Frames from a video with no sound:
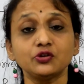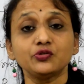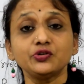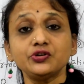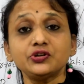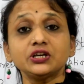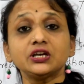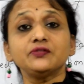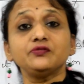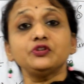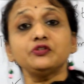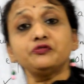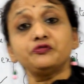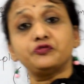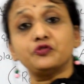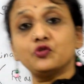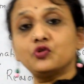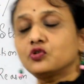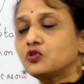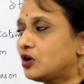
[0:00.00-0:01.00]
going to give you
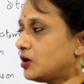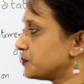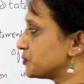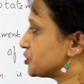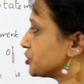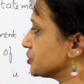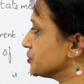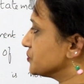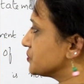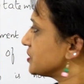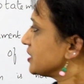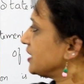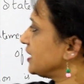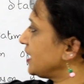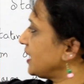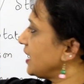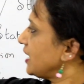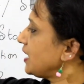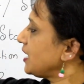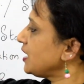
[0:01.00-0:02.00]
four options,
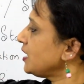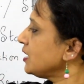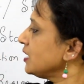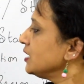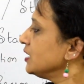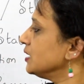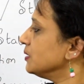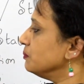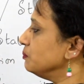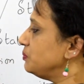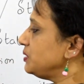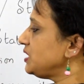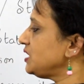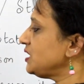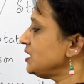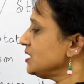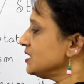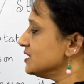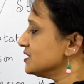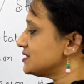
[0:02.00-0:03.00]
A,
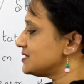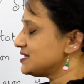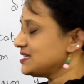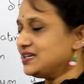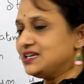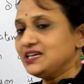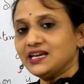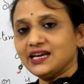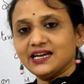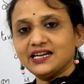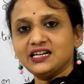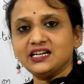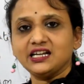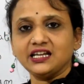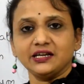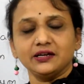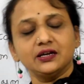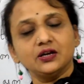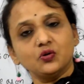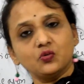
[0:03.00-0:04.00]
B, C and
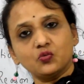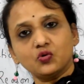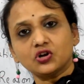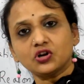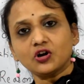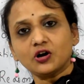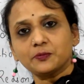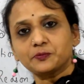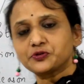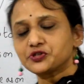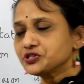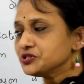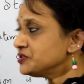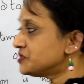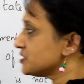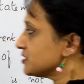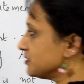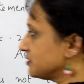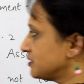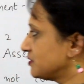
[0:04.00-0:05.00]
D. What
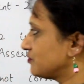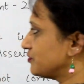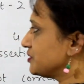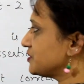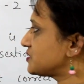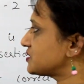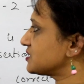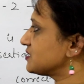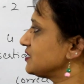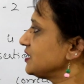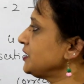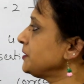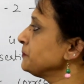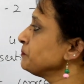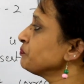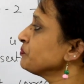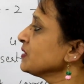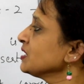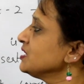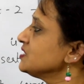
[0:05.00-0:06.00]
options? First thing,
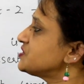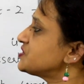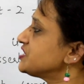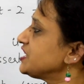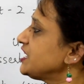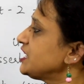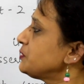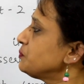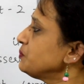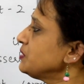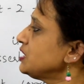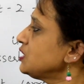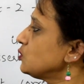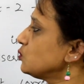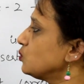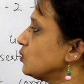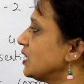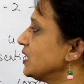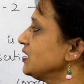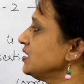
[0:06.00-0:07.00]
statement
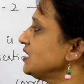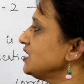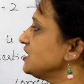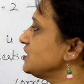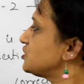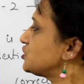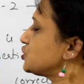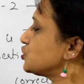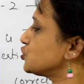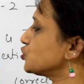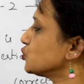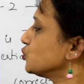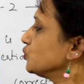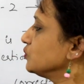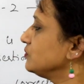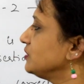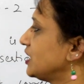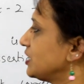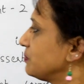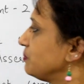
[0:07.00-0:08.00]
one is true,
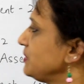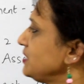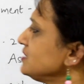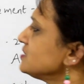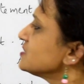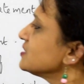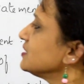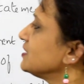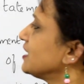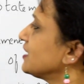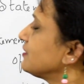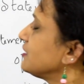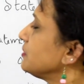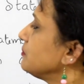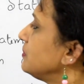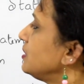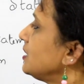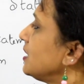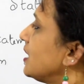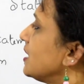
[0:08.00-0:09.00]
that means nothing
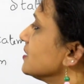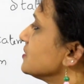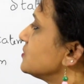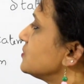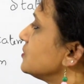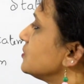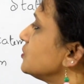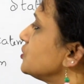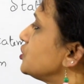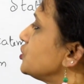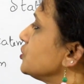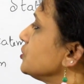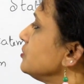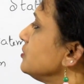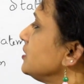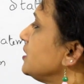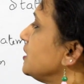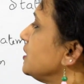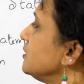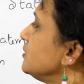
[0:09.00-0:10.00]
but assertion
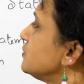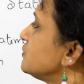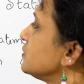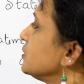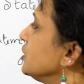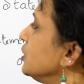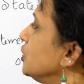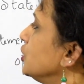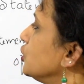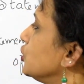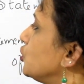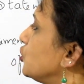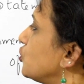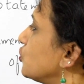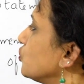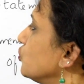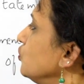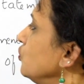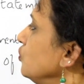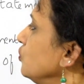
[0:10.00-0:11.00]
is
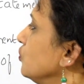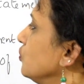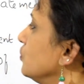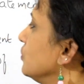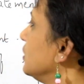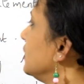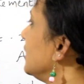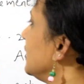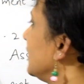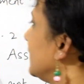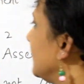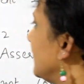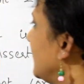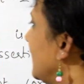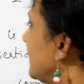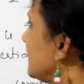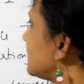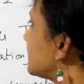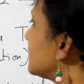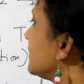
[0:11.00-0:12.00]
true.
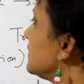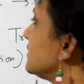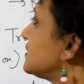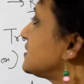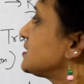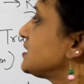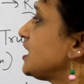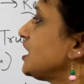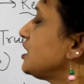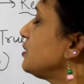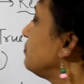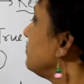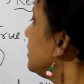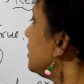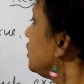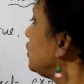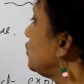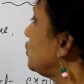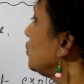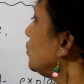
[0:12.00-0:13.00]
Next,
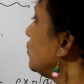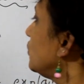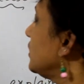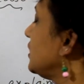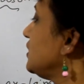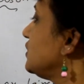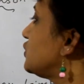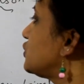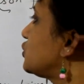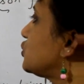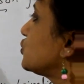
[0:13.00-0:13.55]
statement two is